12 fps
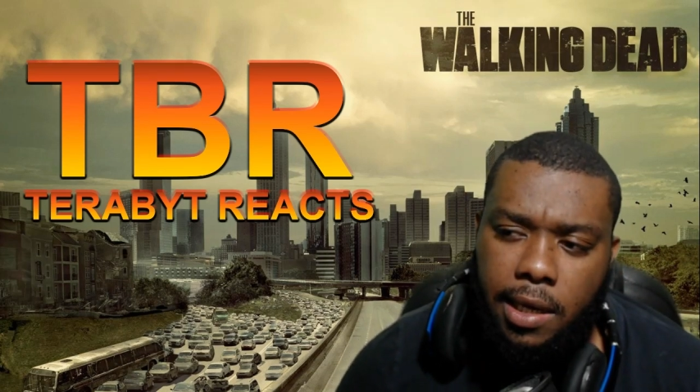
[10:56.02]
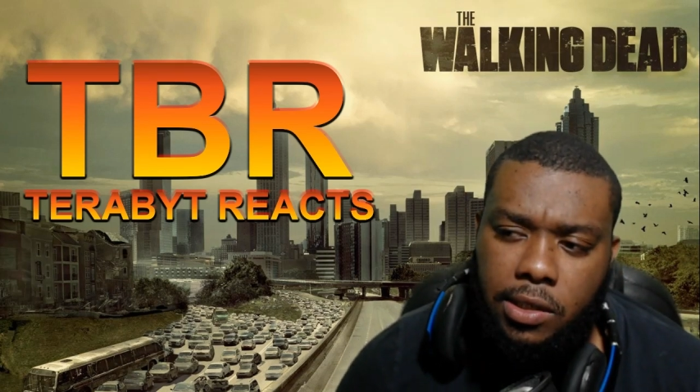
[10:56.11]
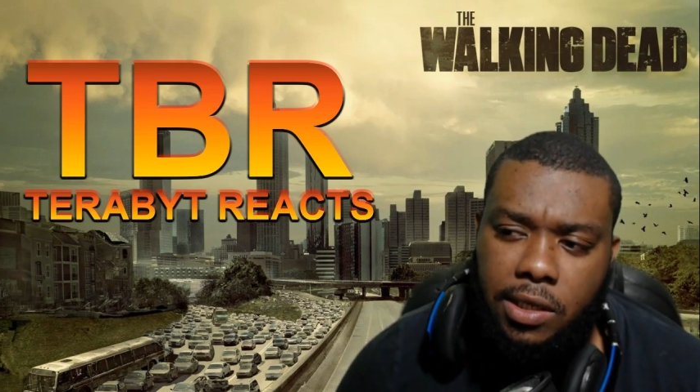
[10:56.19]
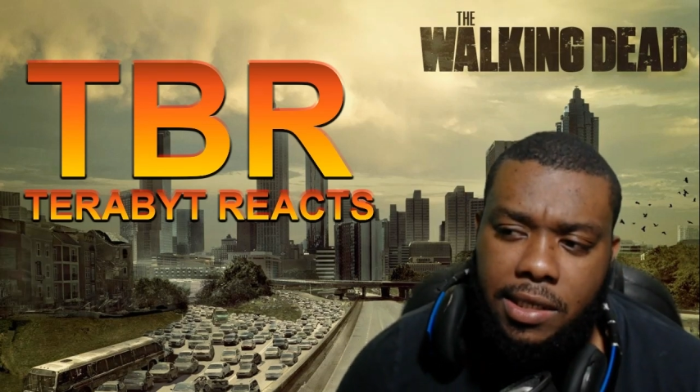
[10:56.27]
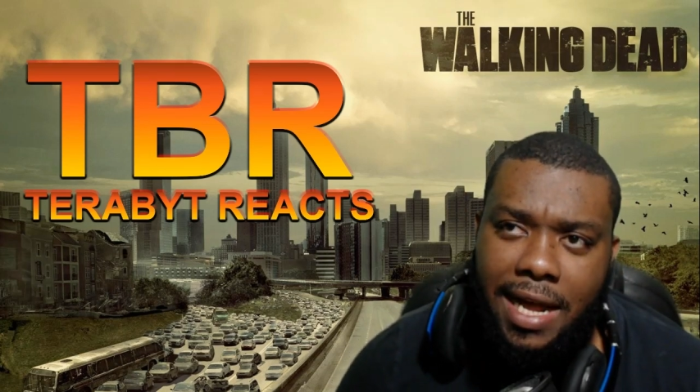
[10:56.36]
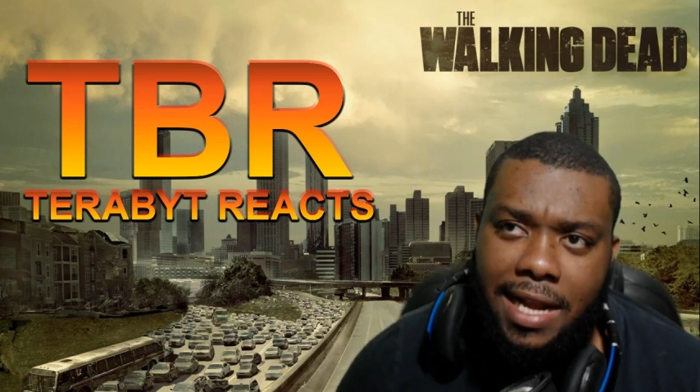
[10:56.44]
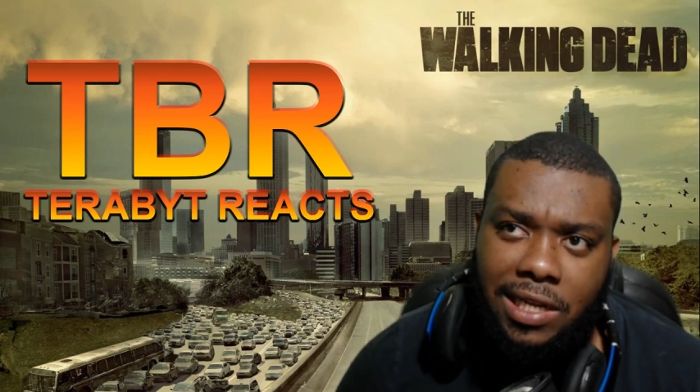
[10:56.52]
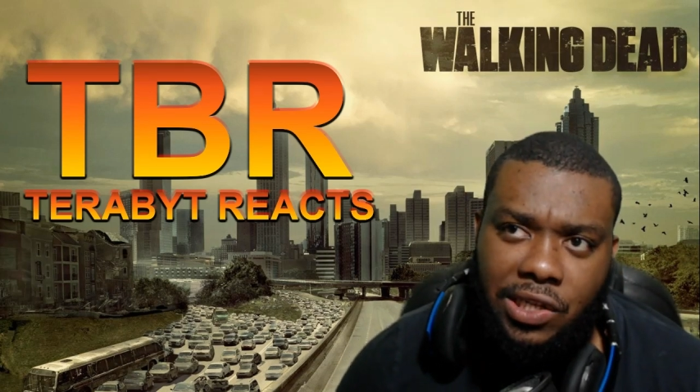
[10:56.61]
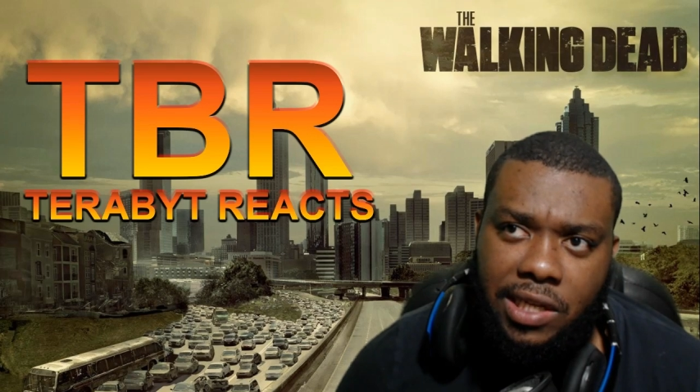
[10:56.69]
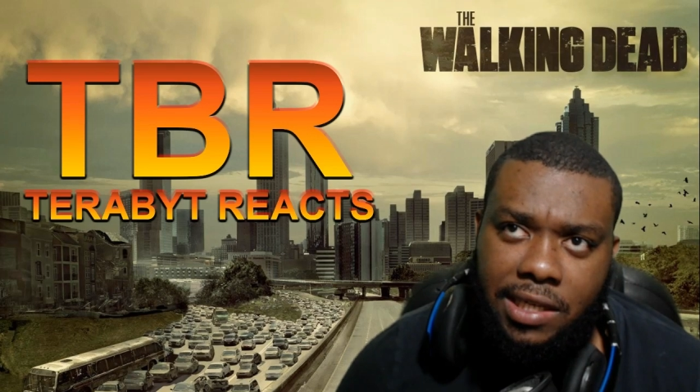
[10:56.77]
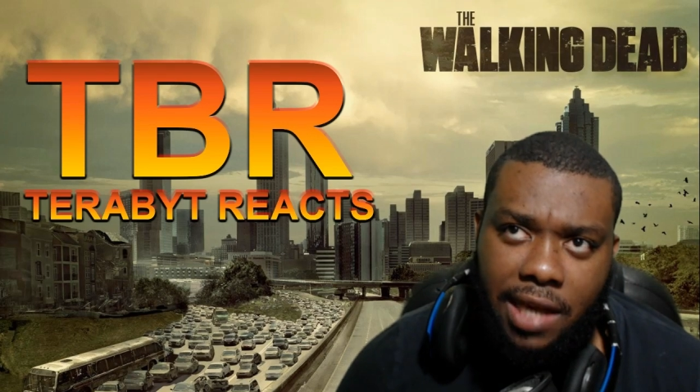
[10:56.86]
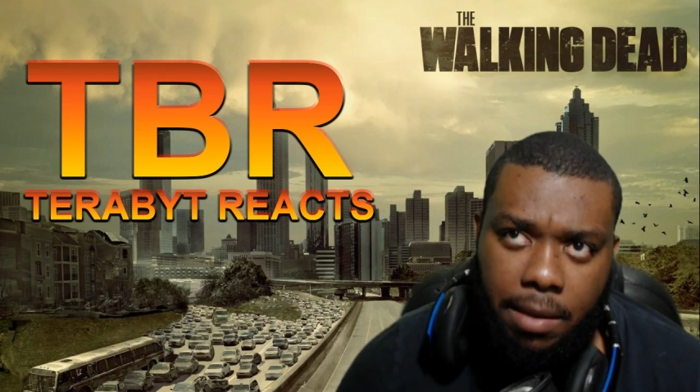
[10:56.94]
it's just that
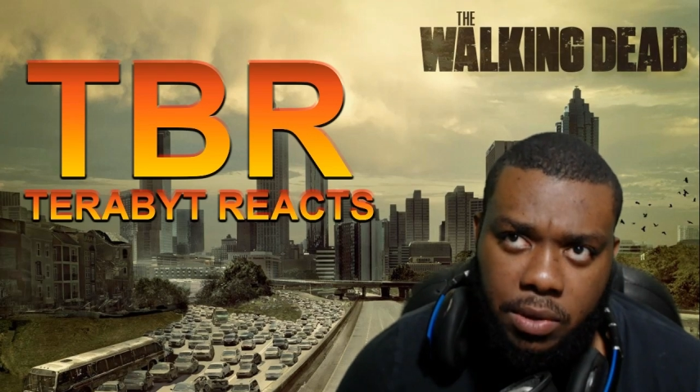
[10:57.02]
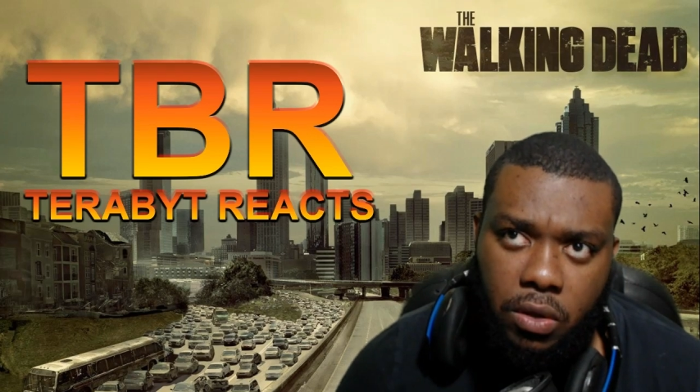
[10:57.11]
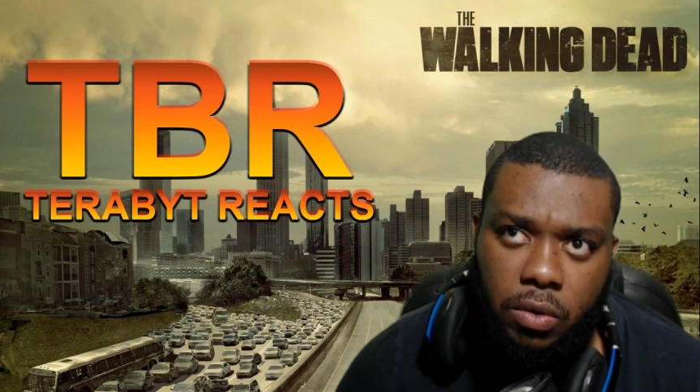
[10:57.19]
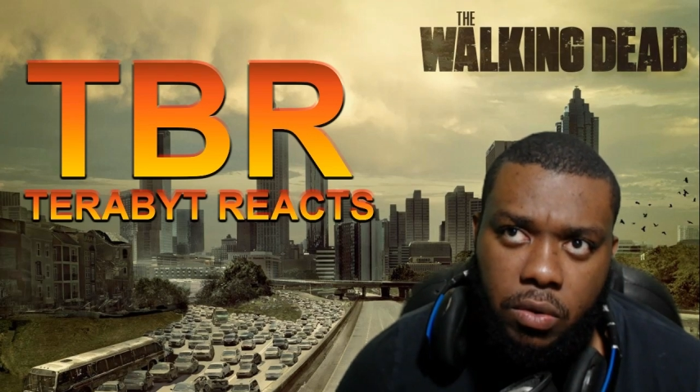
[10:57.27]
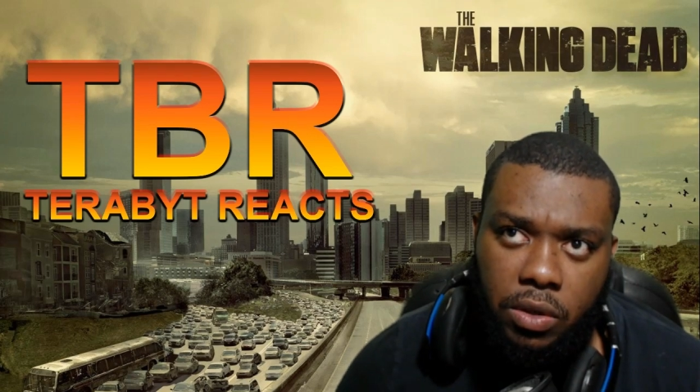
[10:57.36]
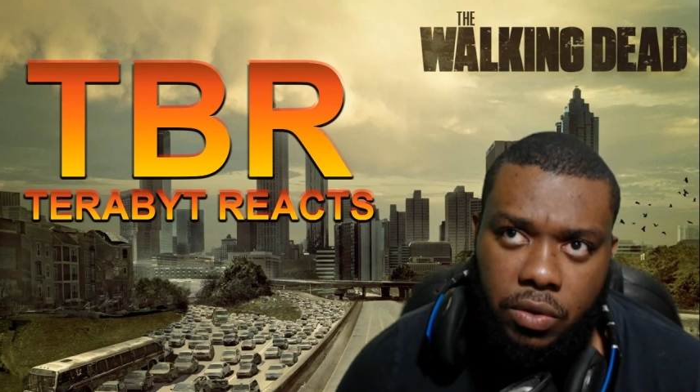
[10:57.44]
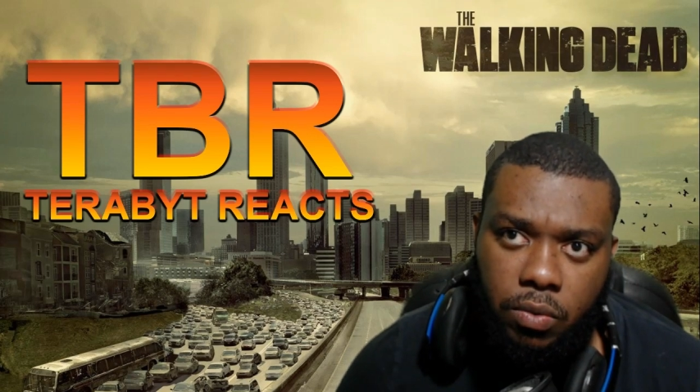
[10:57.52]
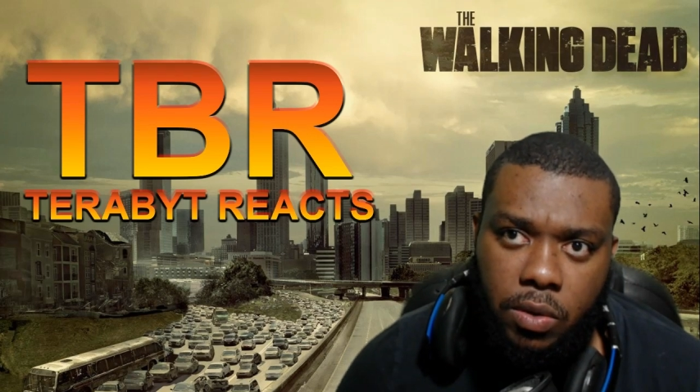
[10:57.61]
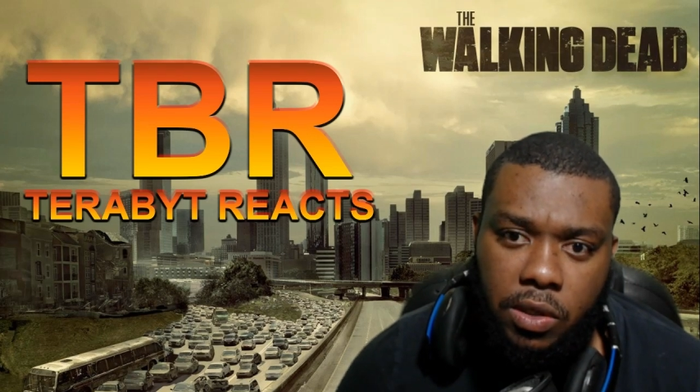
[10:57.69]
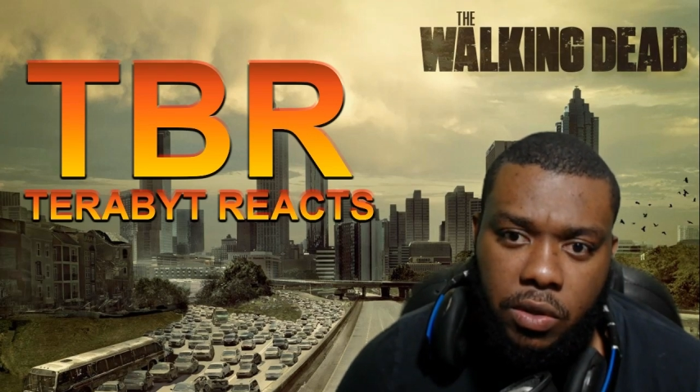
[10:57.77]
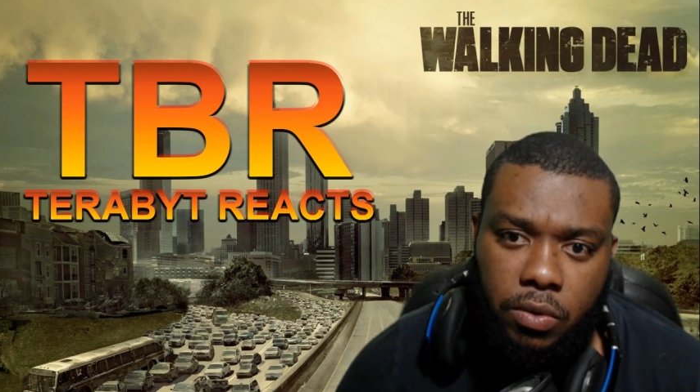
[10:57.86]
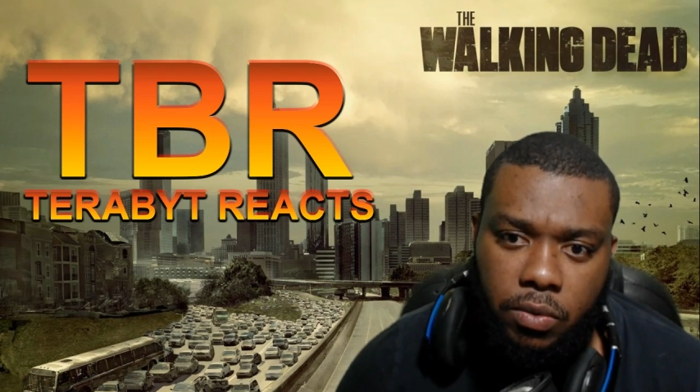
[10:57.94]
this this episode was
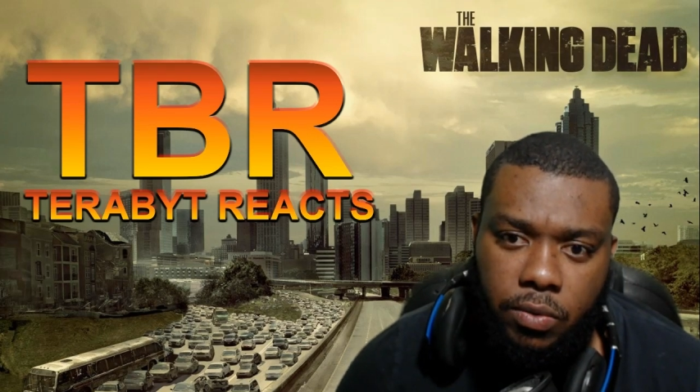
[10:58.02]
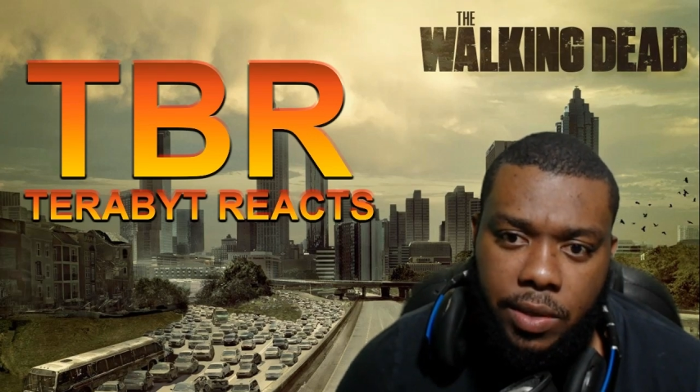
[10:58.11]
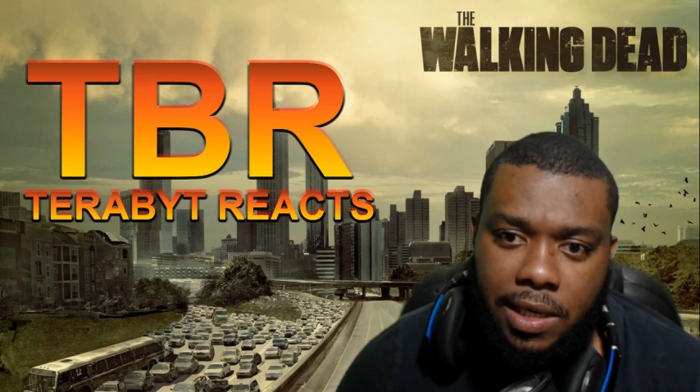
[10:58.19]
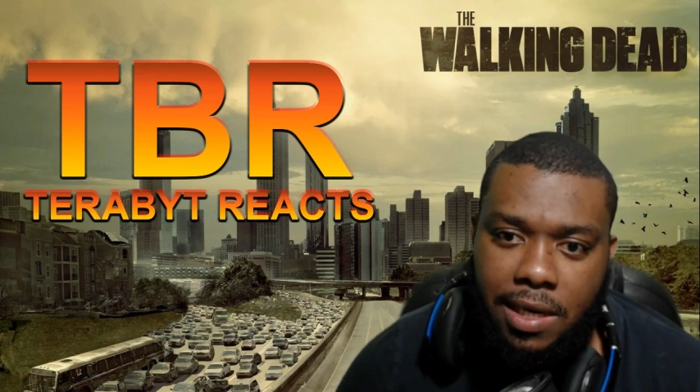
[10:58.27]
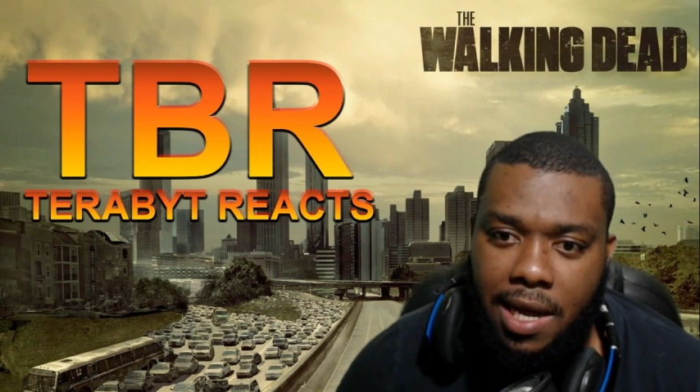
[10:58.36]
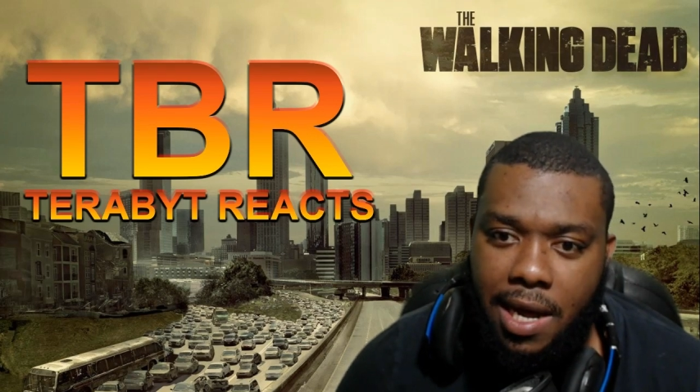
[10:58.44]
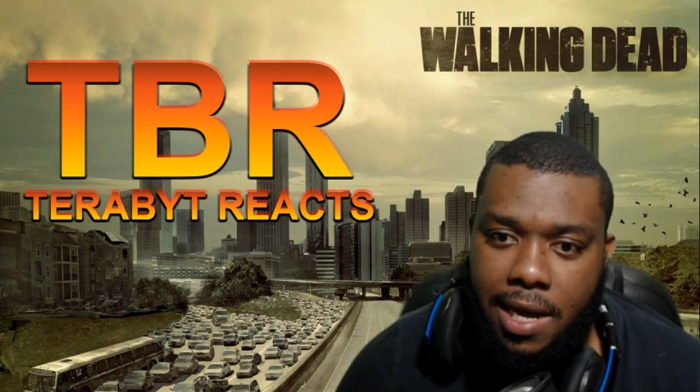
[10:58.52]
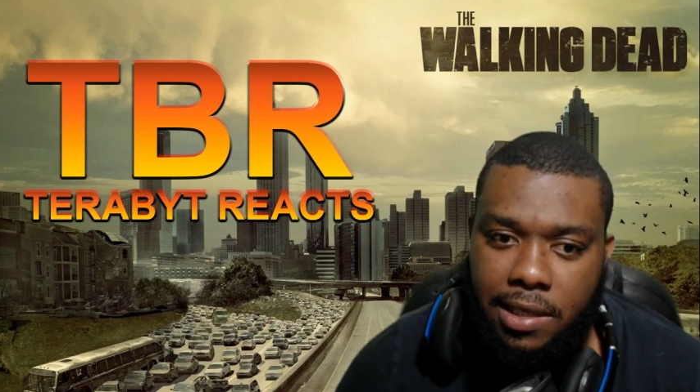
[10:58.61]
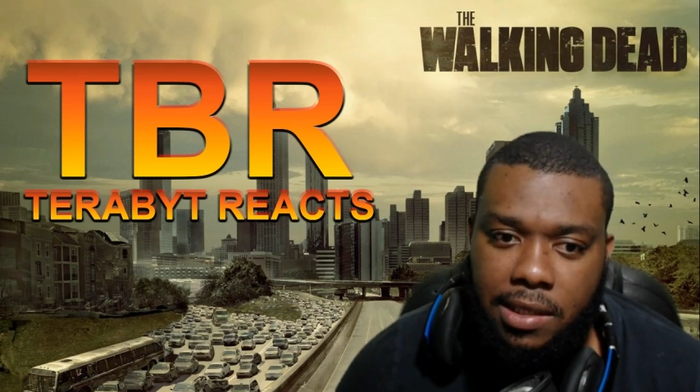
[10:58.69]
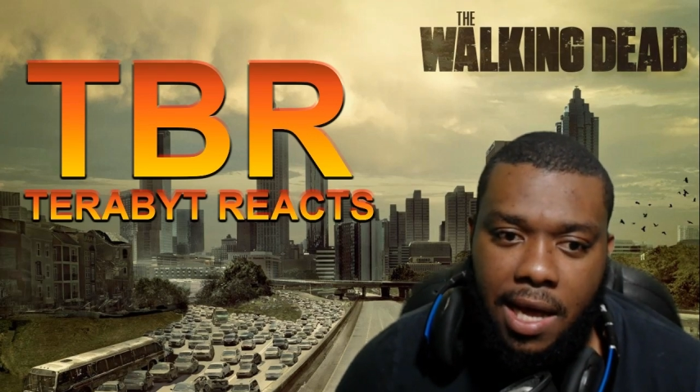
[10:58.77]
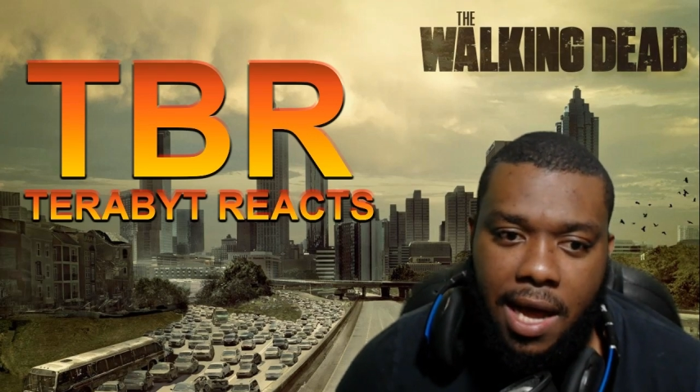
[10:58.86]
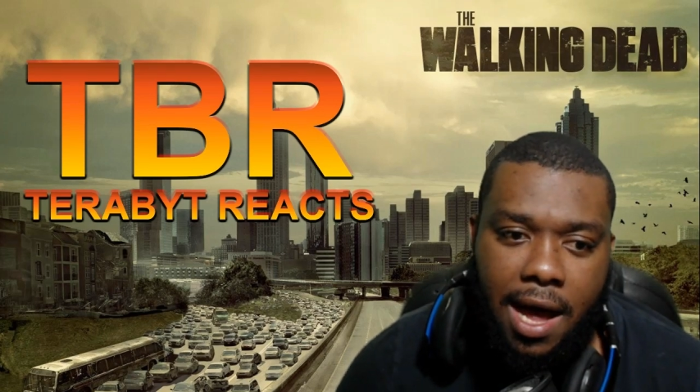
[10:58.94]
was really nice.